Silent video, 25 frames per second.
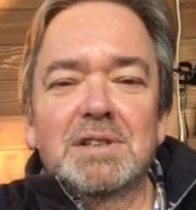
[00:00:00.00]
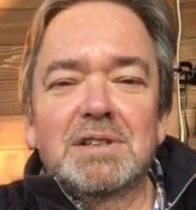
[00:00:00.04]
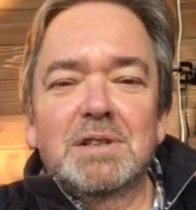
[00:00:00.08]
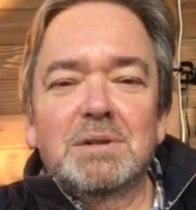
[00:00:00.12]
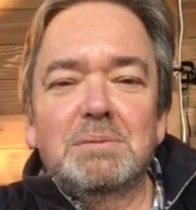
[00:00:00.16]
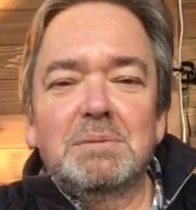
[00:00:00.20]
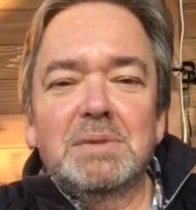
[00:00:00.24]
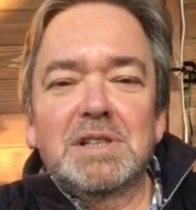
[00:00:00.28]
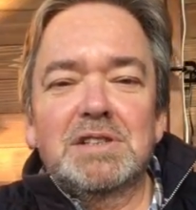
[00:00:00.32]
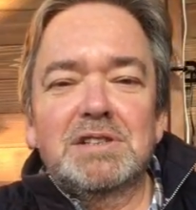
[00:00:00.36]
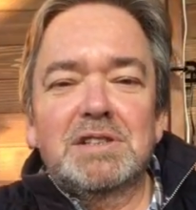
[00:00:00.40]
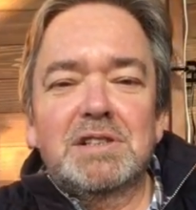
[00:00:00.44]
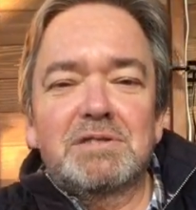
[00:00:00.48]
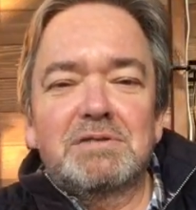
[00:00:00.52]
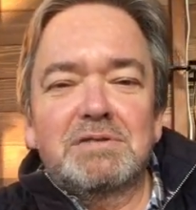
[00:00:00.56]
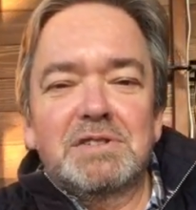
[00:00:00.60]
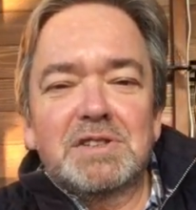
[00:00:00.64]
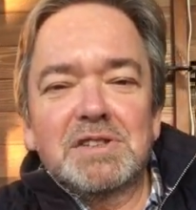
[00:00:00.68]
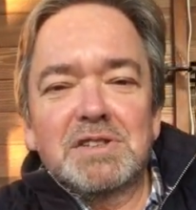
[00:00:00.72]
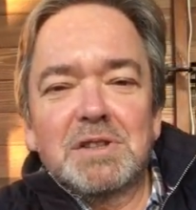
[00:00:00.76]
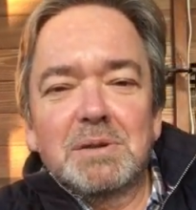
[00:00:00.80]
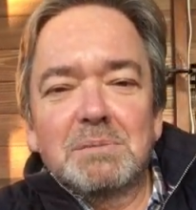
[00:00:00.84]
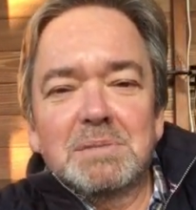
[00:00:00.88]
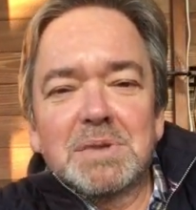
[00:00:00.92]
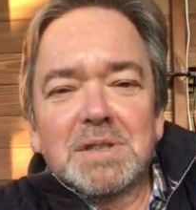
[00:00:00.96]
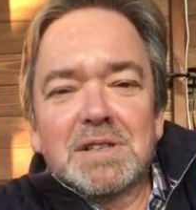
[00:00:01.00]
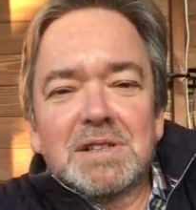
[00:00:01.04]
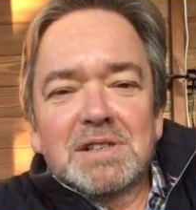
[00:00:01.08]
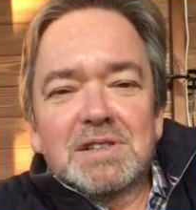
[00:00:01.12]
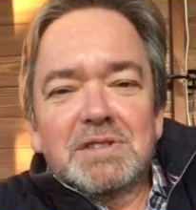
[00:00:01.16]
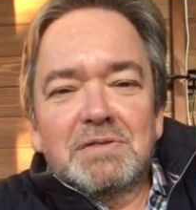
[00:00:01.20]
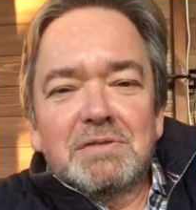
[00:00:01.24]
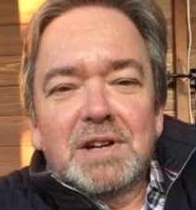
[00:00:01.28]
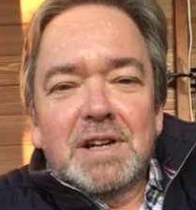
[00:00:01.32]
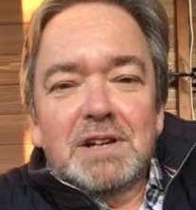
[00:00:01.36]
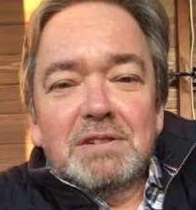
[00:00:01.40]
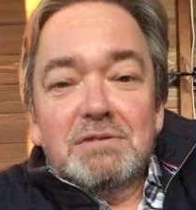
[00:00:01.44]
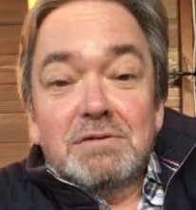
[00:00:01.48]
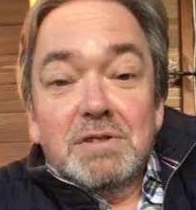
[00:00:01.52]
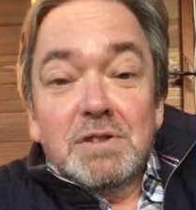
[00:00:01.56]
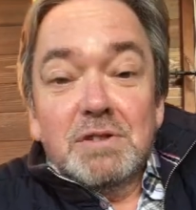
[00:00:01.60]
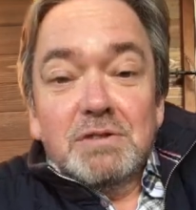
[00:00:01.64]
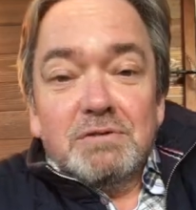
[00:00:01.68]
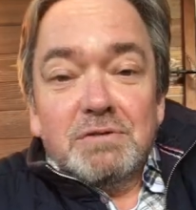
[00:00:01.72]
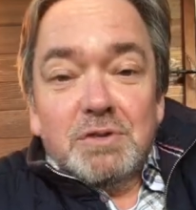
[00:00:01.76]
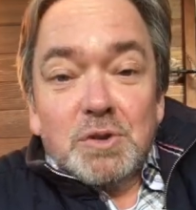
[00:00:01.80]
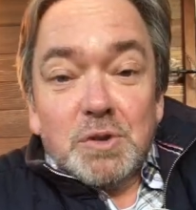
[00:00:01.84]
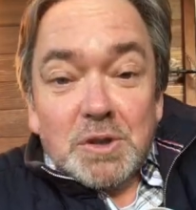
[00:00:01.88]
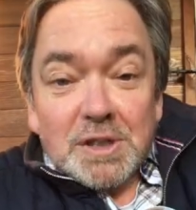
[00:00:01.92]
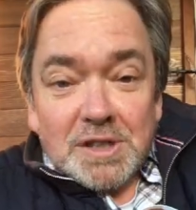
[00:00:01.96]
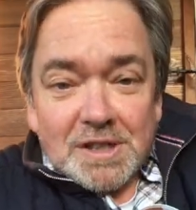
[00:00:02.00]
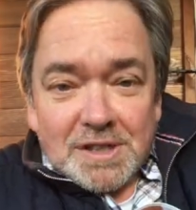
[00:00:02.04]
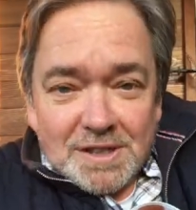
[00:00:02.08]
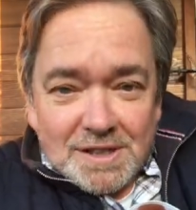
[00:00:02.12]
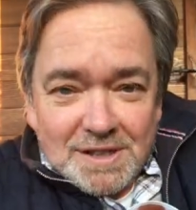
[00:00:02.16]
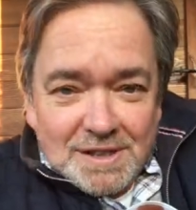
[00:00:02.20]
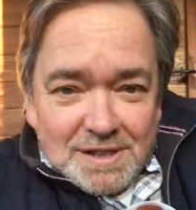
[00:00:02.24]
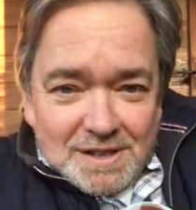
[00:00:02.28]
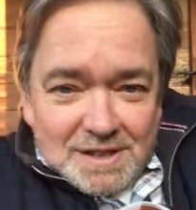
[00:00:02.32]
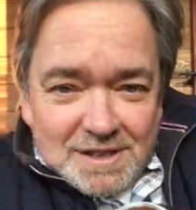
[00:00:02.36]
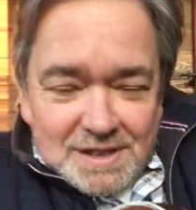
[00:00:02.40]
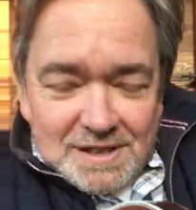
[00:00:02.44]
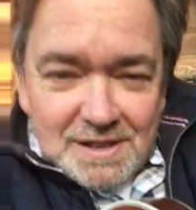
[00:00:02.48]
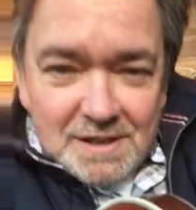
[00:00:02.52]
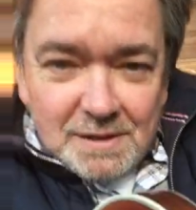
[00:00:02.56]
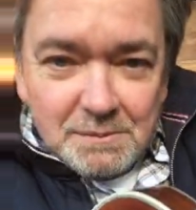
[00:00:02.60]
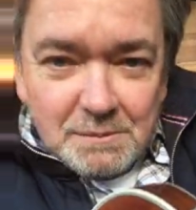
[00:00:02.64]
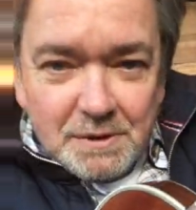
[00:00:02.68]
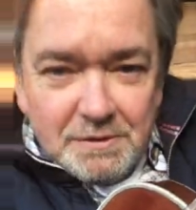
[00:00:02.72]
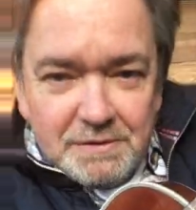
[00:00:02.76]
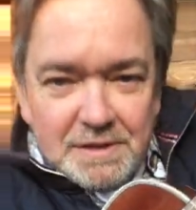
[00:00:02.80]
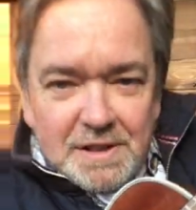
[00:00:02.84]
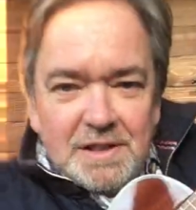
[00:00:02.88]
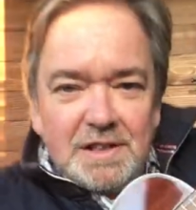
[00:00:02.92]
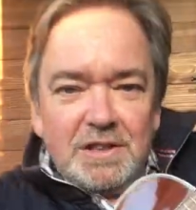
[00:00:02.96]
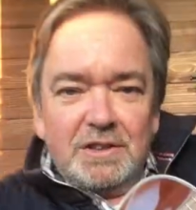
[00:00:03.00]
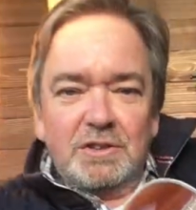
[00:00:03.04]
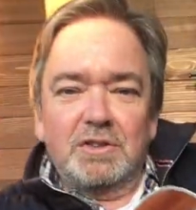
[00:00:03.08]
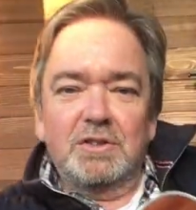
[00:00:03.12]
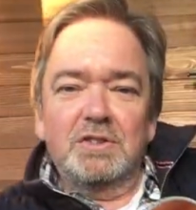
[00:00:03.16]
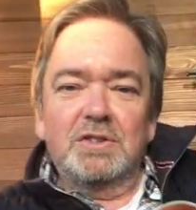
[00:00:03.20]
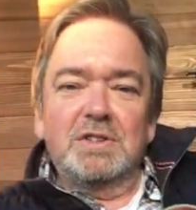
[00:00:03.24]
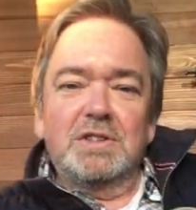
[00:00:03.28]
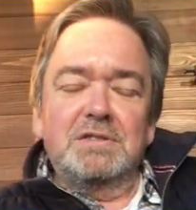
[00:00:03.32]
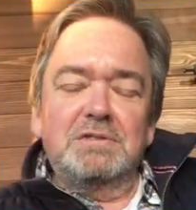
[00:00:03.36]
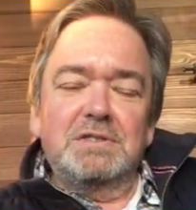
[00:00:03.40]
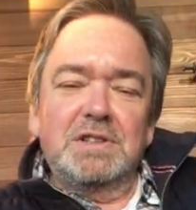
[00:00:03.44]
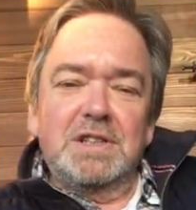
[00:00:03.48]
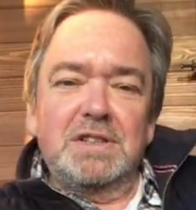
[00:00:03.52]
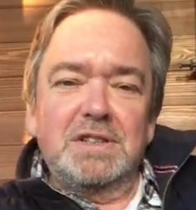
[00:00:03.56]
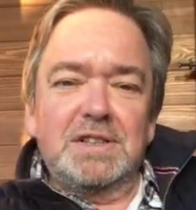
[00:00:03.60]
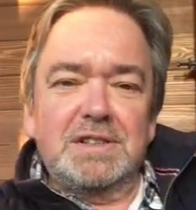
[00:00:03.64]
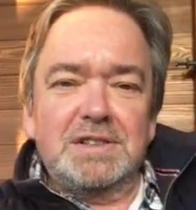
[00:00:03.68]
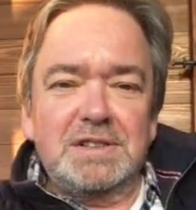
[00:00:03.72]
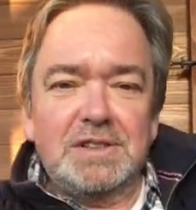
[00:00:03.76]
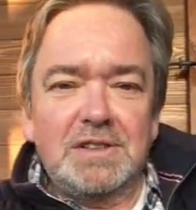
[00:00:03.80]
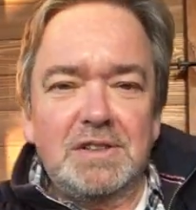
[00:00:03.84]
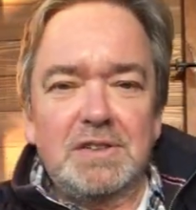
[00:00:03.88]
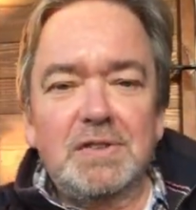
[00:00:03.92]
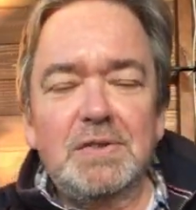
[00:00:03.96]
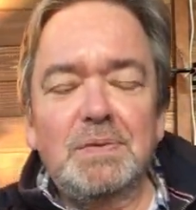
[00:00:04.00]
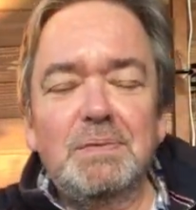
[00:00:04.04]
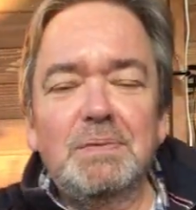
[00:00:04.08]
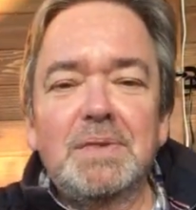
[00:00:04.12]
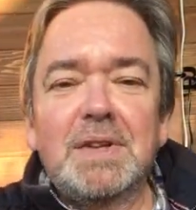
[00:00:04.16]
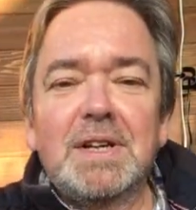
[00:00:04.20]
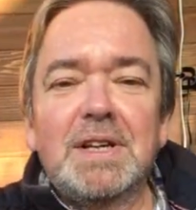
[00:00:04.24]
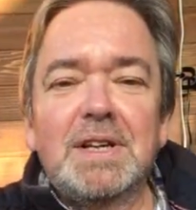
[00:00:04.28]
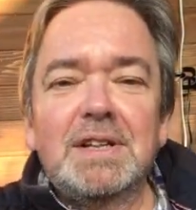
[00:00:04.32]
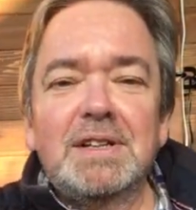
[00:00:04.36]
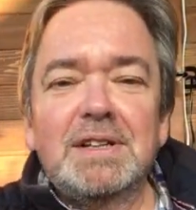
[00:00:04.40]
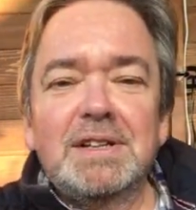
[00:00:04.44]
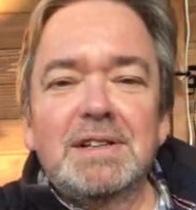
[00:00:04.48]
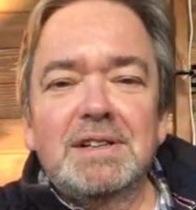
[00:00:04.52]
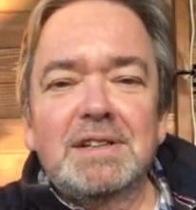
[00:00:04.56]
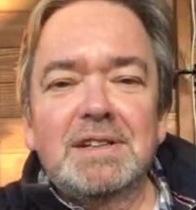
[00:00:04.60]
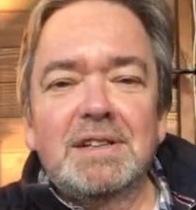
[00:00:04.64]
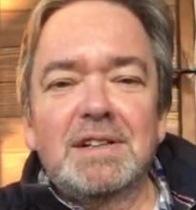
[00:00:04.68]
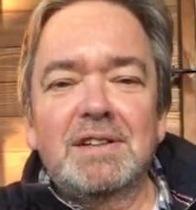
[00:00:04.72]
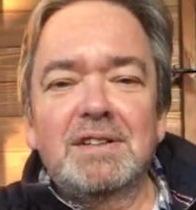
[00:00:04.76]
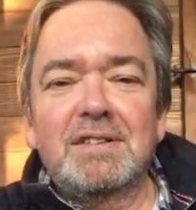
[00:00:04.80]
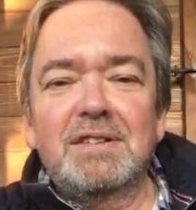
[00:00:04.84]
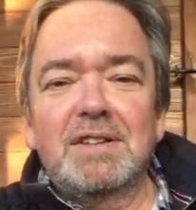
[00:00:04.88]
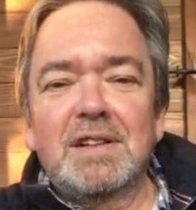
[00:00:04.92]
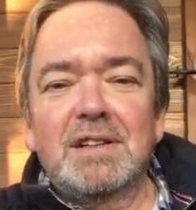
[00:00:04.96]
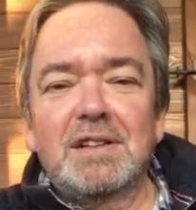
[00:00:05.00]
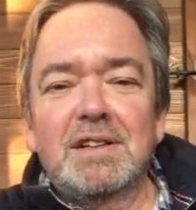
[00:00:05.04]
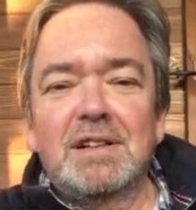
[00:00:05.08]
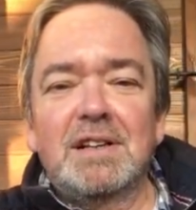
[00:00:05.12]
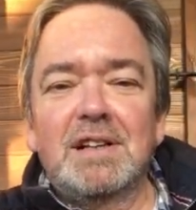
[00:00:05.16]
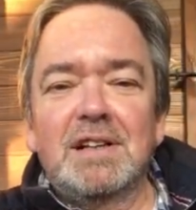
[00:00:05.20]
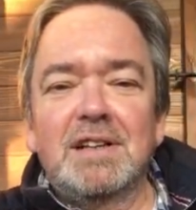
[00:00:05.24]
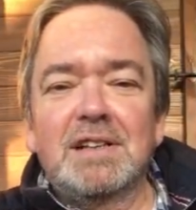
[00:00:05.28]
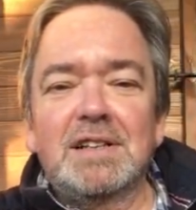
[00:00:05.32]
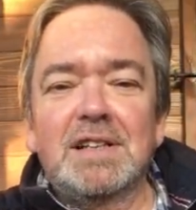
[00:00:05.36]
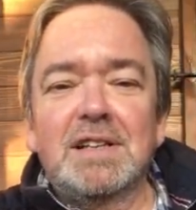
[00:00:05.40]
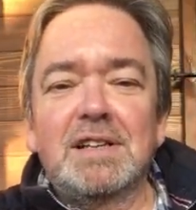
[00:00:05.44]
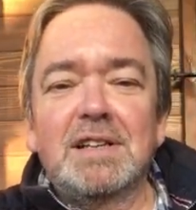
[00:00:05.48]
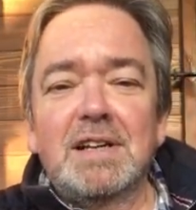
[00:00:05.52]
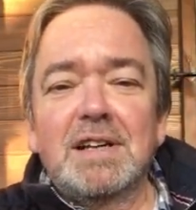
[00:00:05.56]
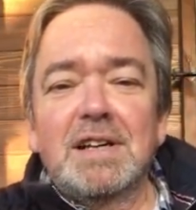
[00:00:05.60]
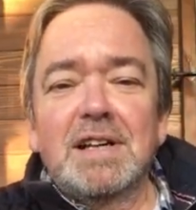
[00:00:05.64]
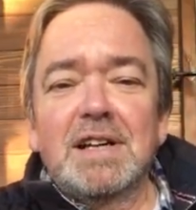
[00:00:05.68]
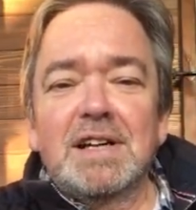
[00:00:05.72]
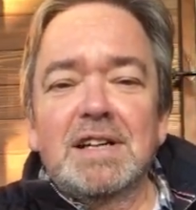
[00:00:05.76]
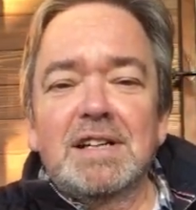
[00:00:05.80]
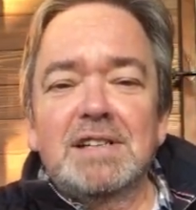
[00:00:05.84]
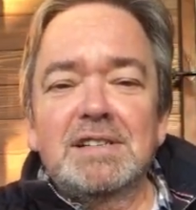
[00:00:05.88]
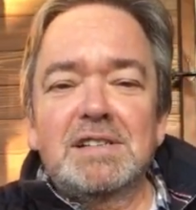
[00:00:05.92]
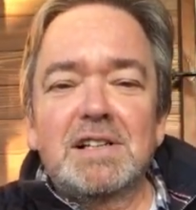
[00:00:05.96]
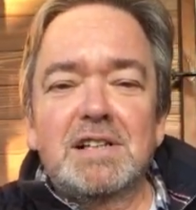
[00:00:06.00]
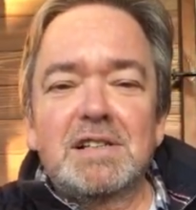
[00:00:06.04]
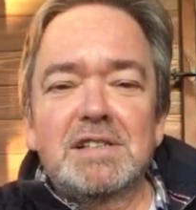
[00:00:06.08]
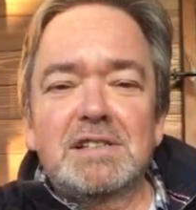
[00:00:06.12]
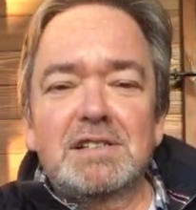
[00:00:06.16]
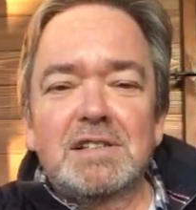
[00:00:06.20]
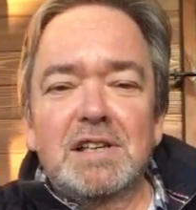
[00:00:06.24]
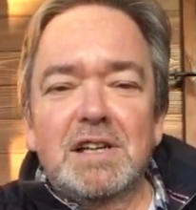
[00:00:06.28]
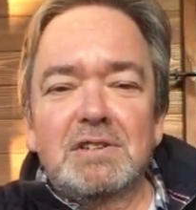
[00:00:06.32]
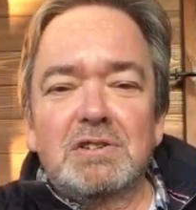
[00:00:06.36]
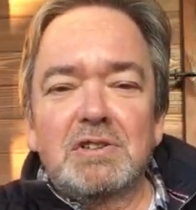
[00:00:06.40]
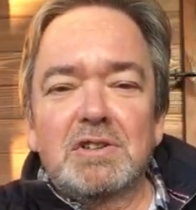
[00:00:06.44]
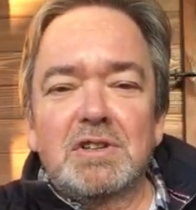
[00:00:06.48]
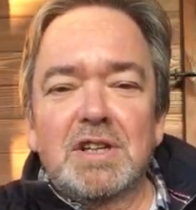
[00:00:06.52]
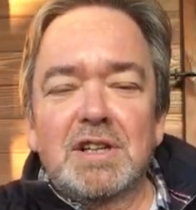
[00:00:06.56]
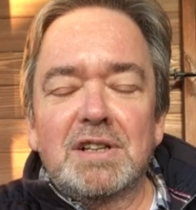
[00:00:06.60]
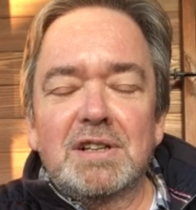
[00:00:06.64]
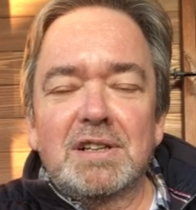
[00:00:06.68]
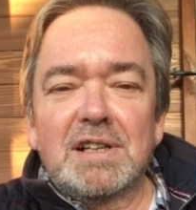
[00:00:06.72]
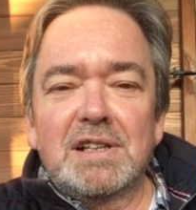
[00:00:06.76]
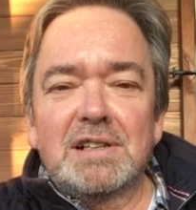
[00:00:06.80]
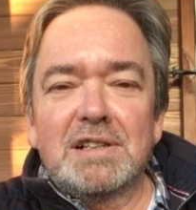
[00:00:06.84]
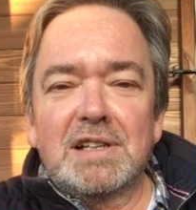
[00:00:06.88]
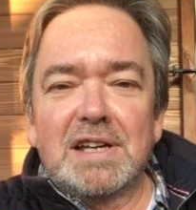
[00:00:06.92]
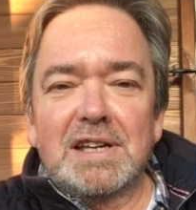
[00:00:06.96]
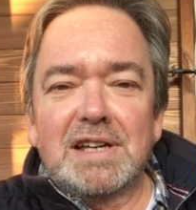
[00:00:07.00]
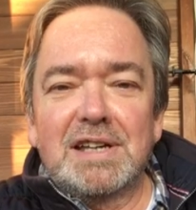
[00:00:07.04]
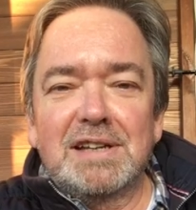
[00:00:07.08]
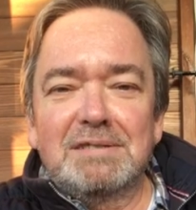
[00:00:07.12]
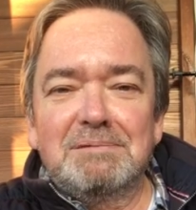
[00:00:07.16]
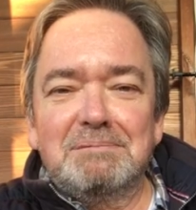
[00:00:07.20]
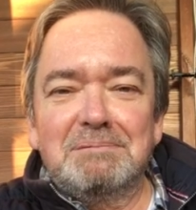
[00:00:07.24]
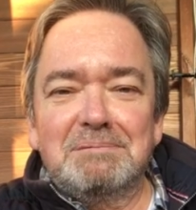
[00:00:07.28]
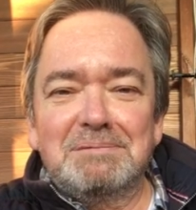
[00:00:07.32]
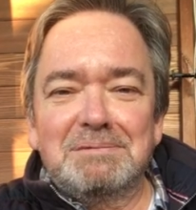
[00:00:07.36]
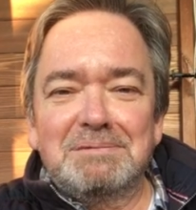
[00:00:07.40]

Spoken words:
to measure for somebody that's 5'4". And that'd be very cruel of you to think that. It's actually a ukulele.